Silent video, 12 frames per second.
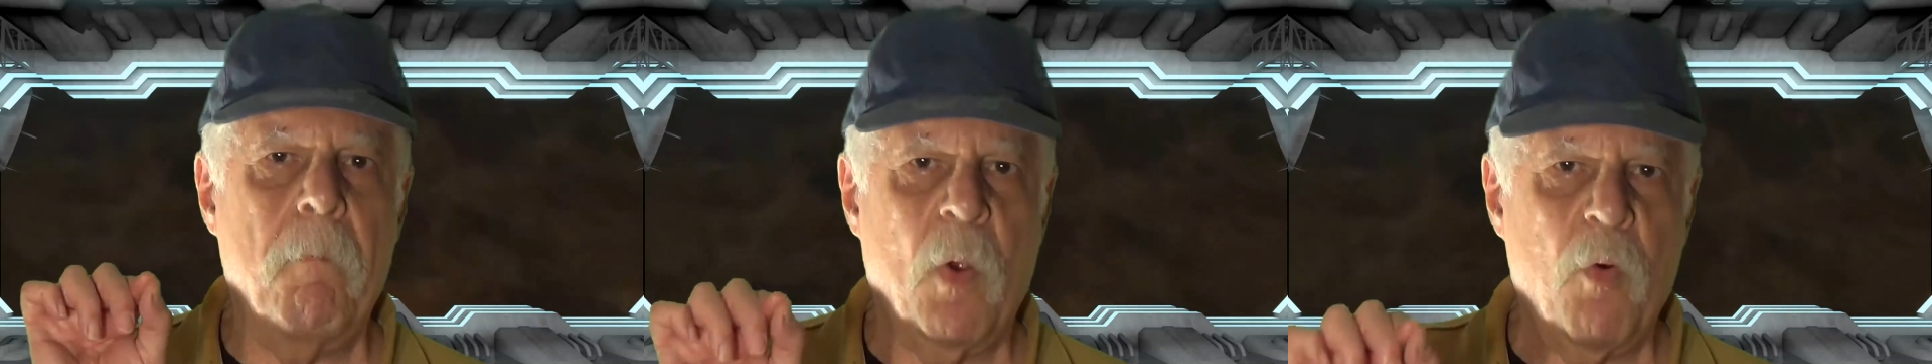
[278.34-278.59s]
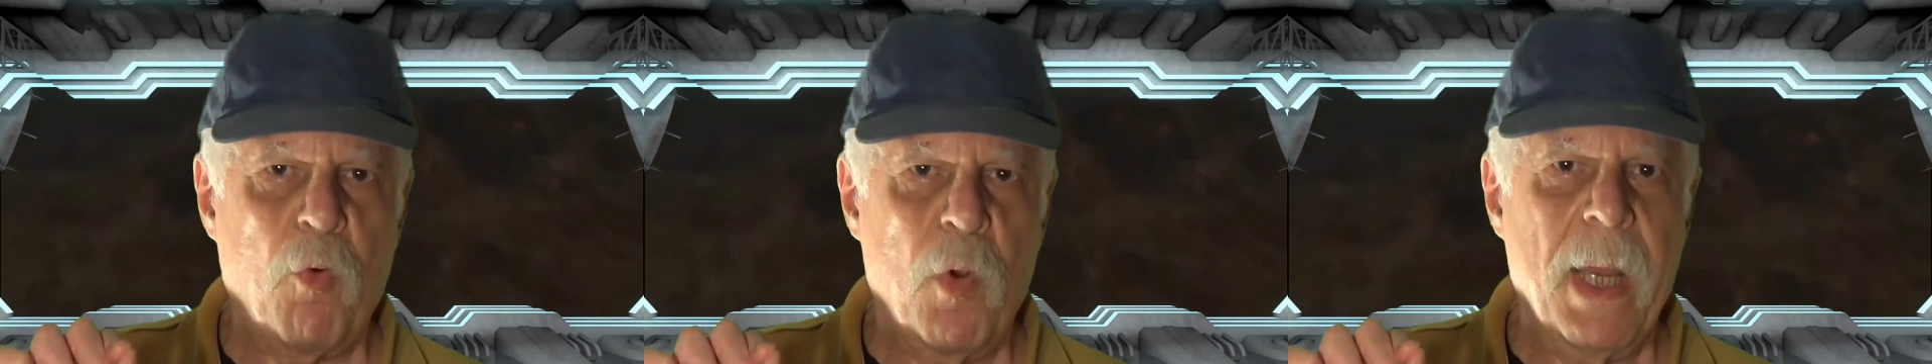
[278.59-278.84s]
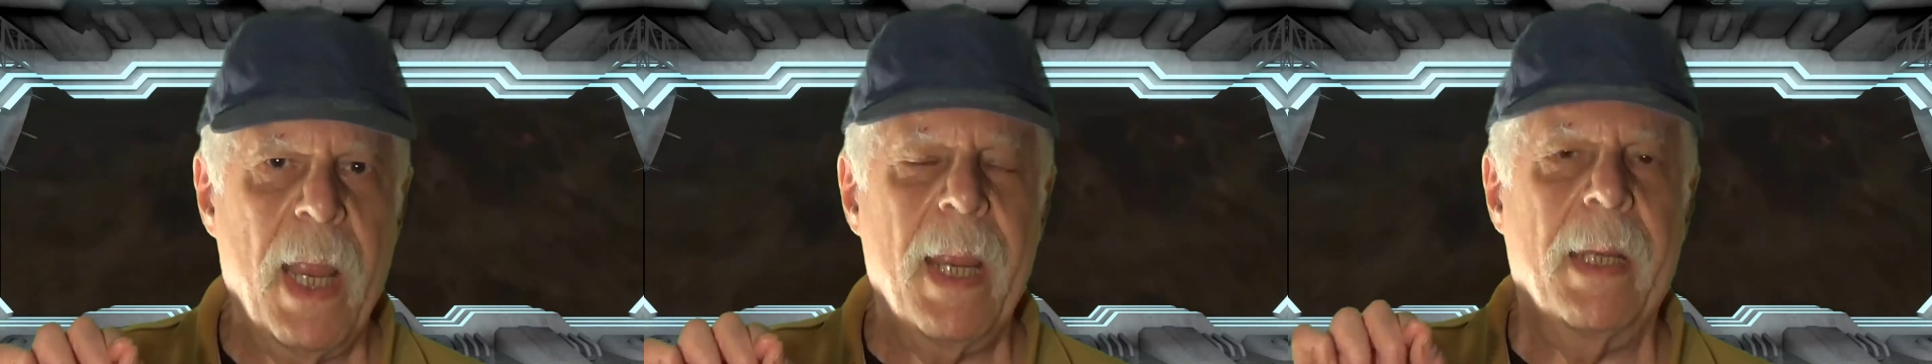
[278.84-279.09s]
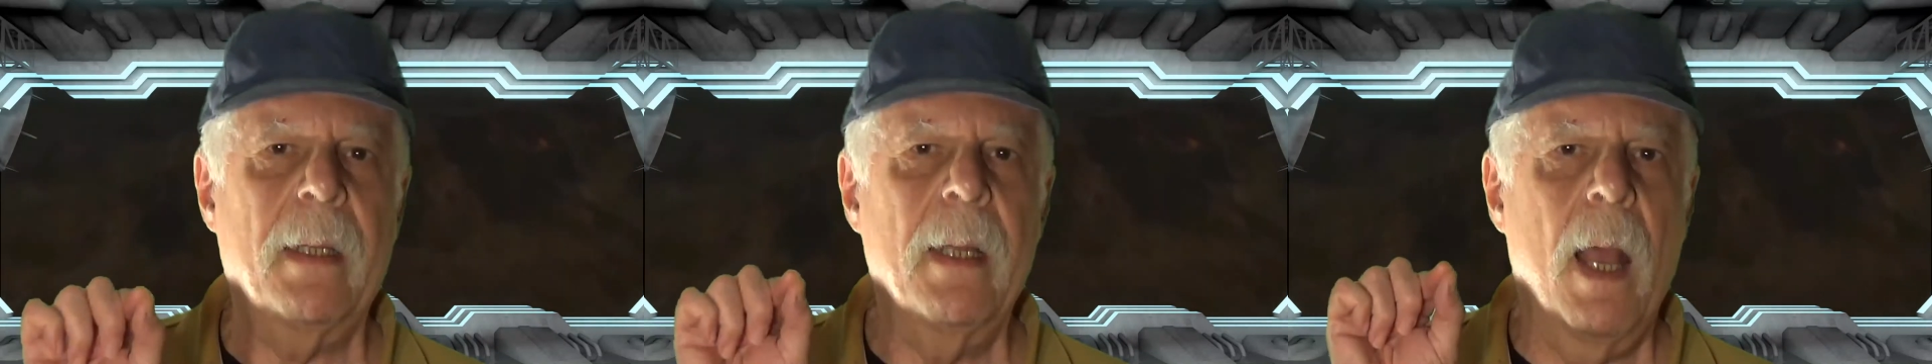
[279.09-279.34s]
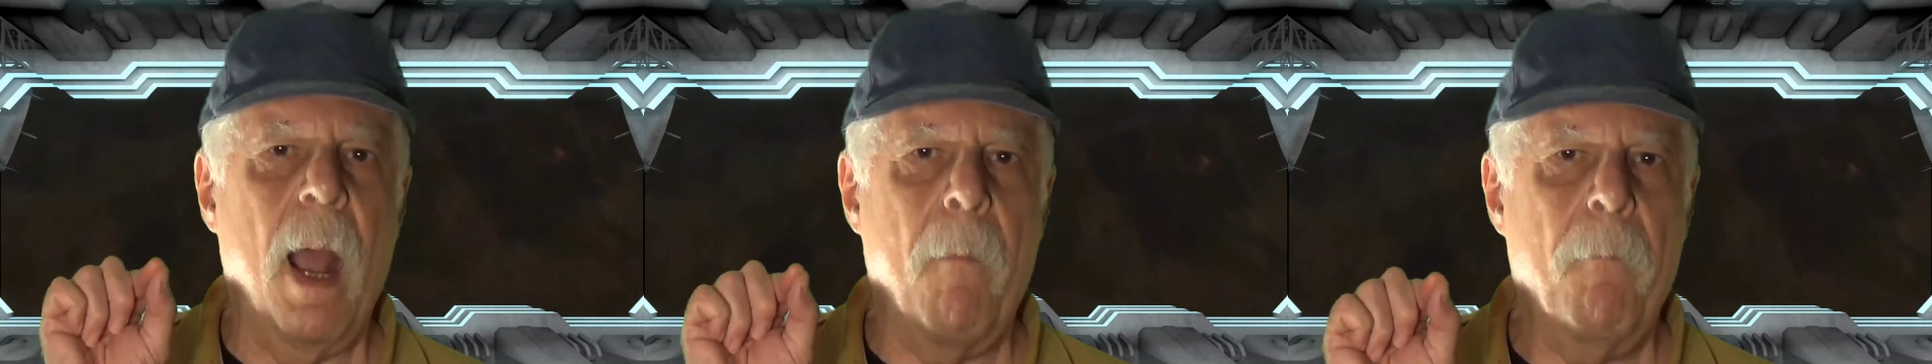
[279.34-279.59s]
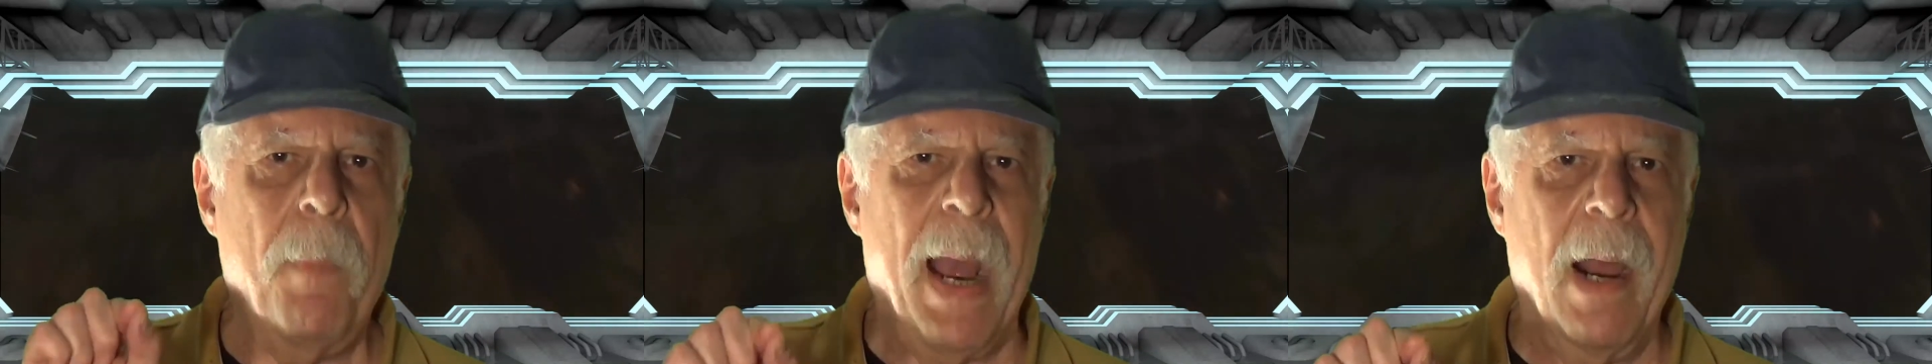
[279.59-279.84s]
create a
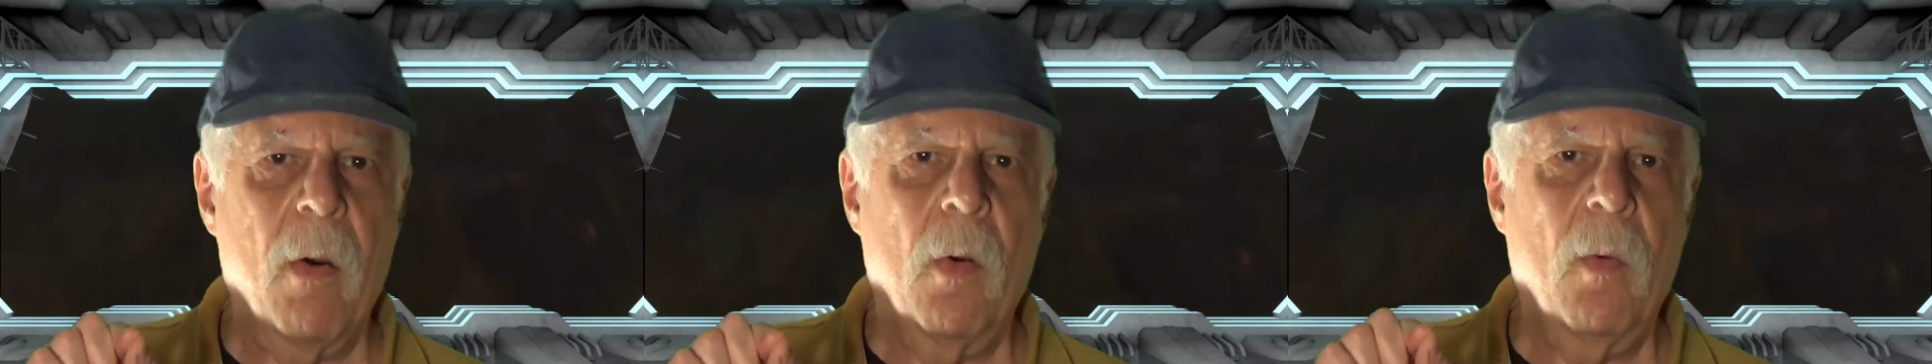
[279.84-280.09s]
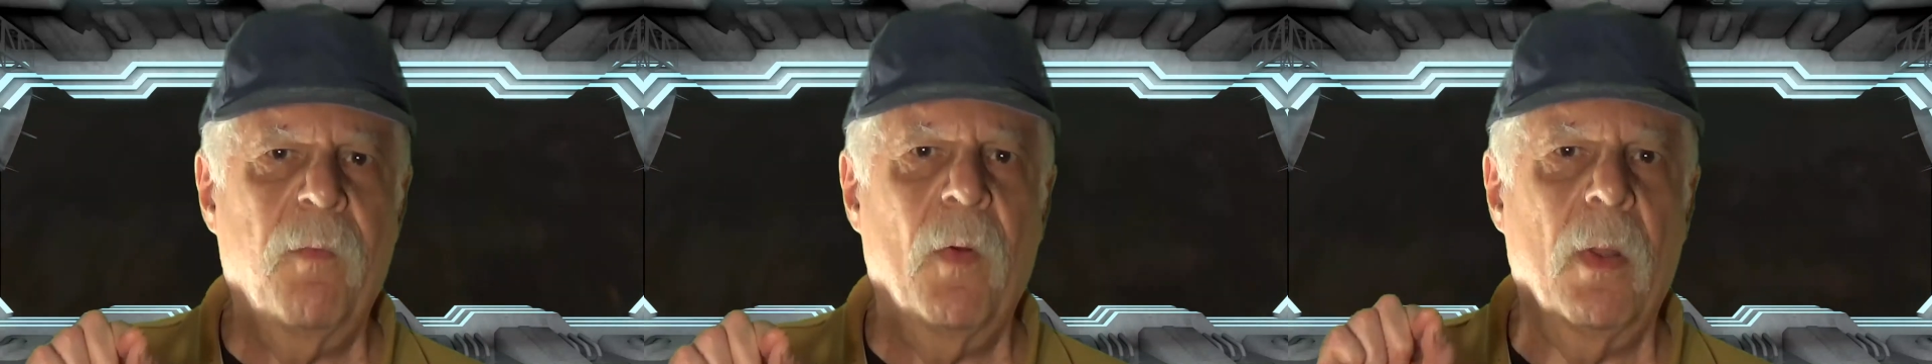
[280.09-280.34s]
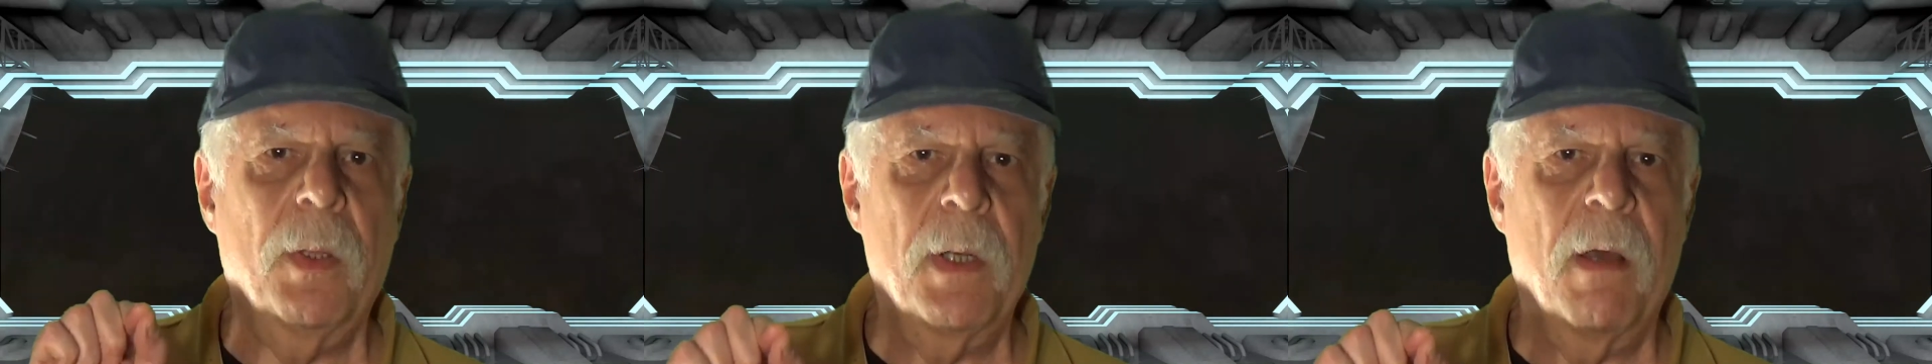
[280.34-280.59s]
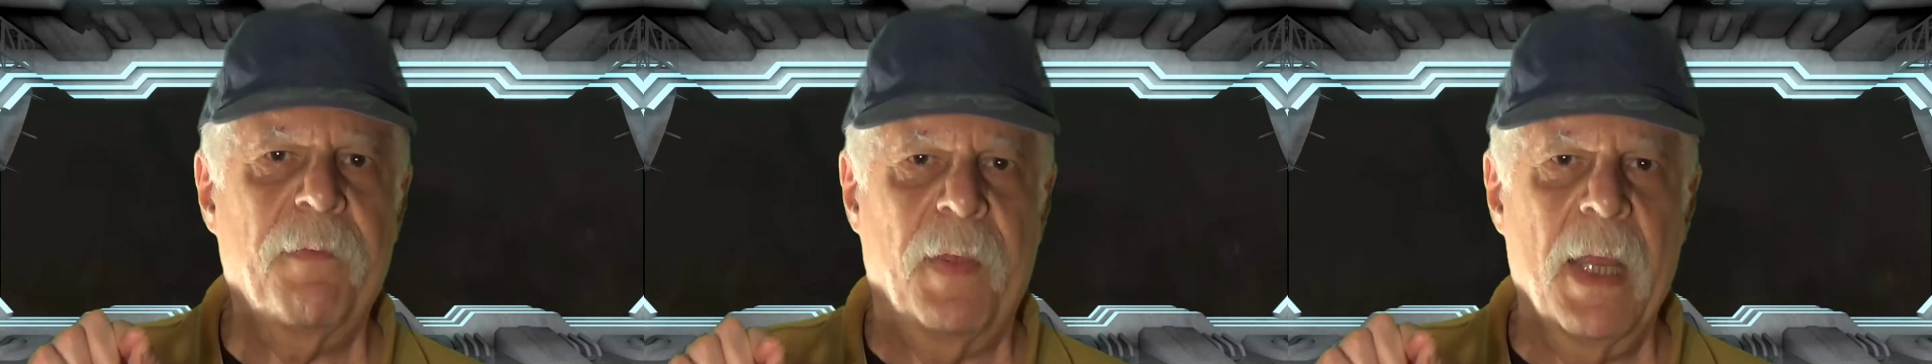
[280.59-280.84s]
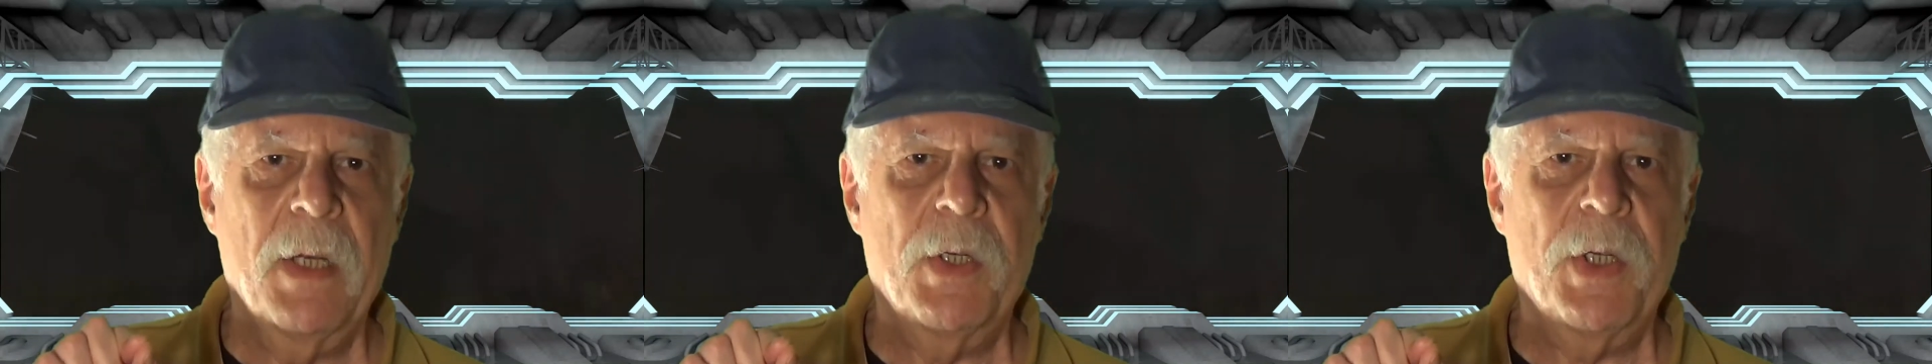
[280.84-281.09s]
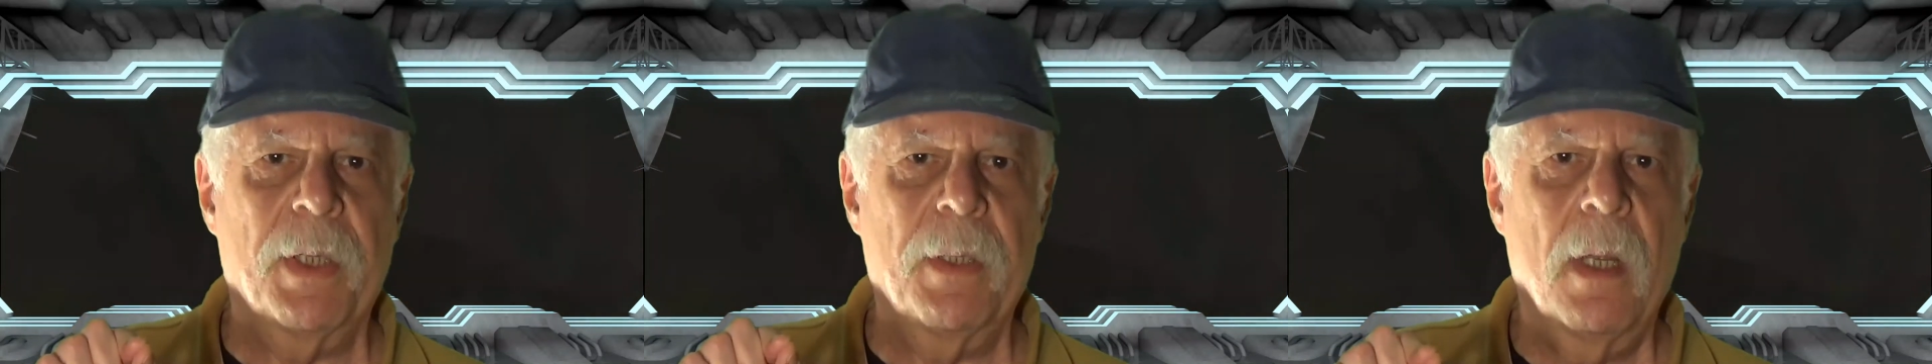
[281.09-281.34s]
powerful enough
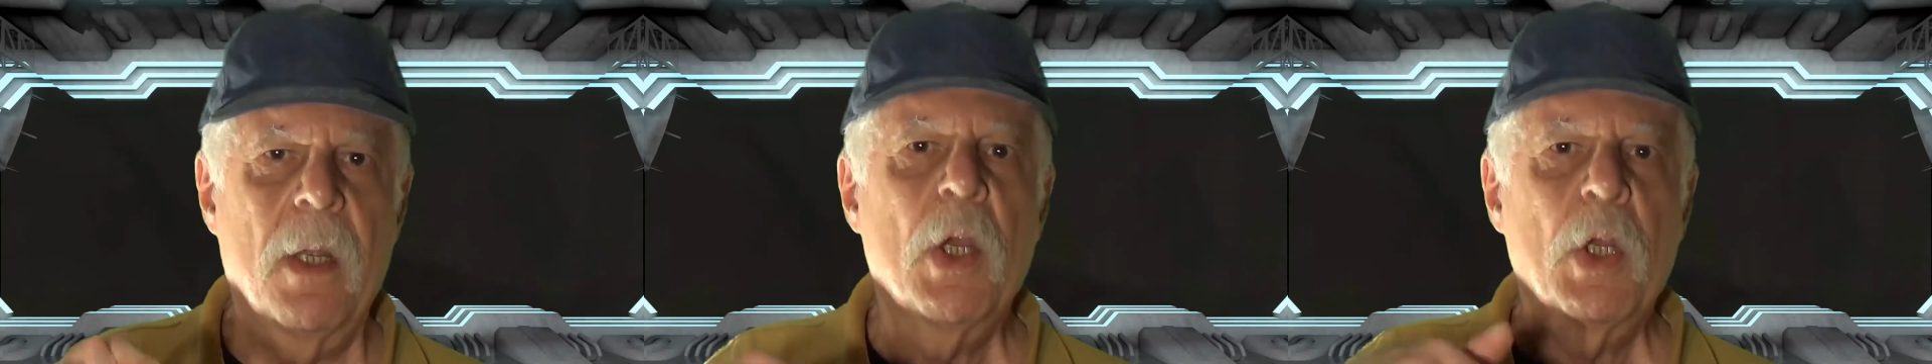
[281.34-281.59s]
engine